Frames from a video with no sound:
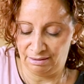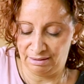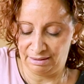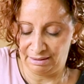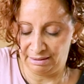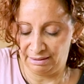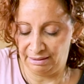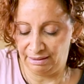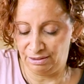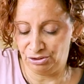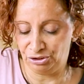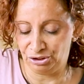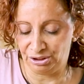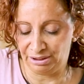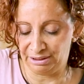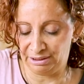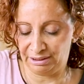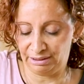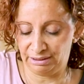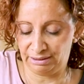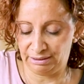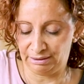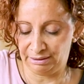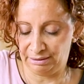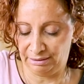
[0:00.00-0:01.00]

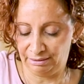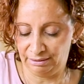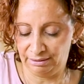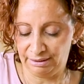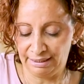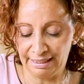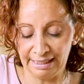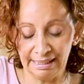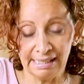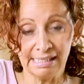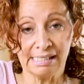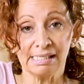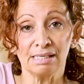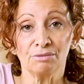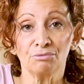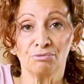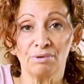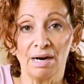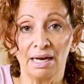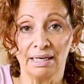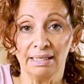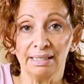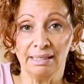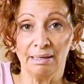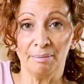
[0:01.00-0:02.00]
Delicious. It is a
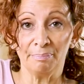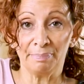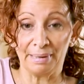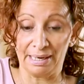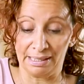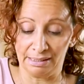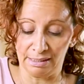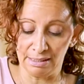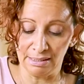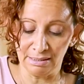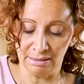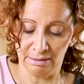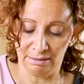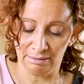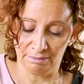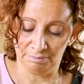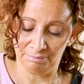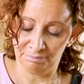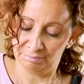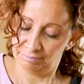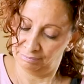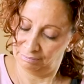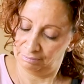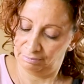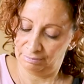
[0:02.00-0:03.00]
runnier batter.
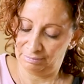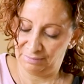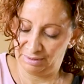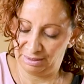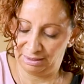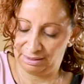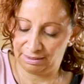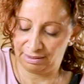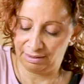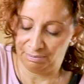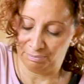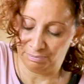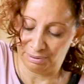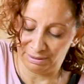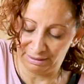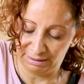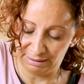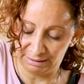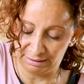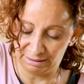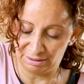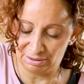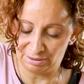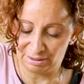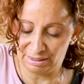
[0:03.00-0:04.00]
It's
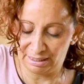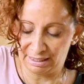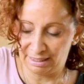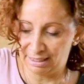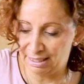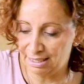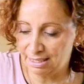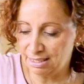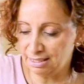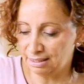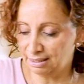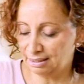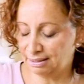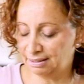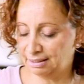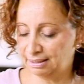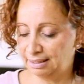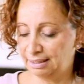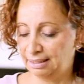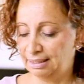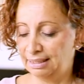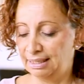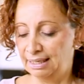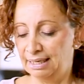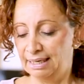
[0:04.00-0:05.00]
completely okay.
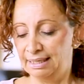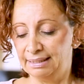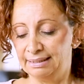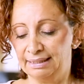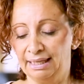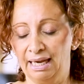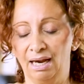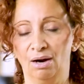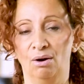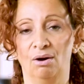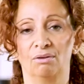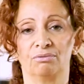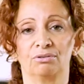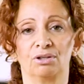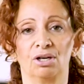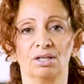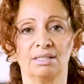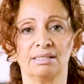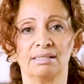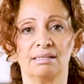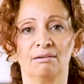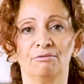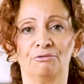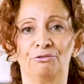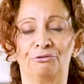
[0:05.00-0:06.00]
Now I've
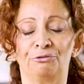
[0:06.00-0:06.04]
got some